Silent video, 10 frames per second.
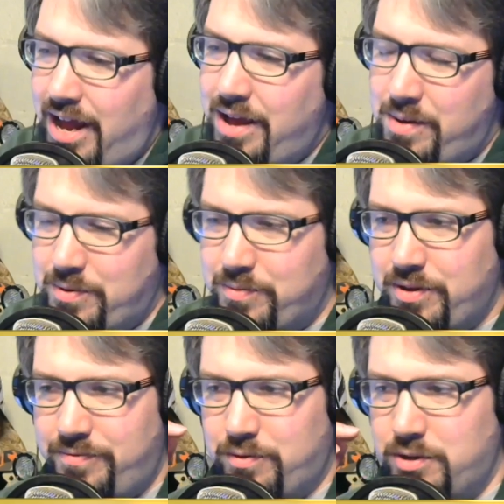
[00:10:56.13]
I, I've been
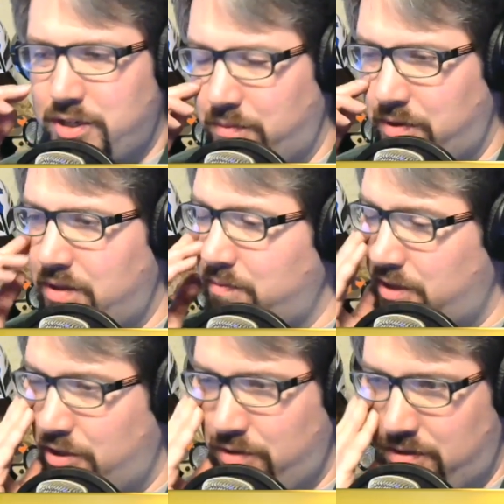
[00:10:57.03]
really fortunate with
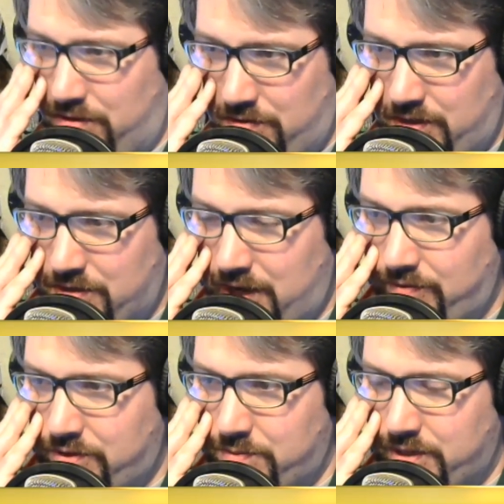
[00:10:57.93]
with doing doing these
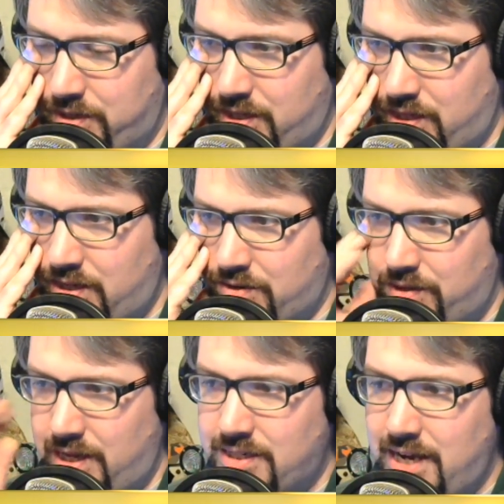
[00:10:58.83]
live streams. There
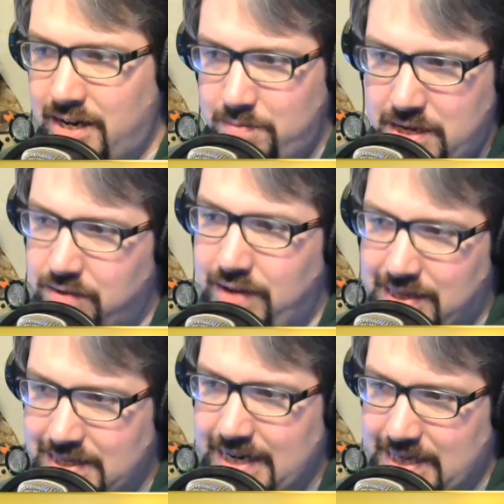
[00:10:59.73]
they tend to be
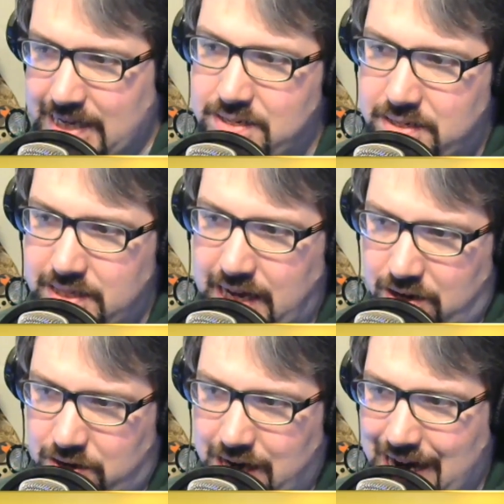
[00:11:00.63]
events like this
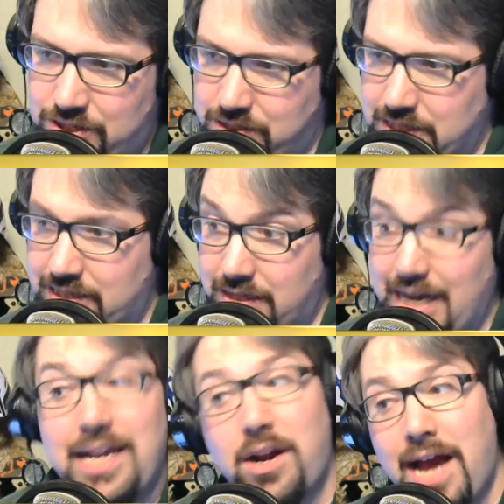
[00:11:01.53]
that are actually yeah.
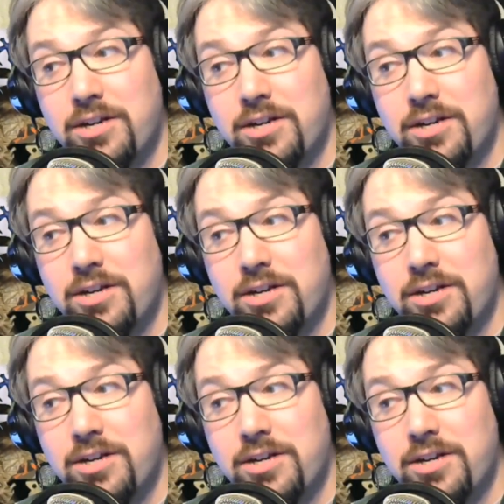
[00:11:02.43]
like are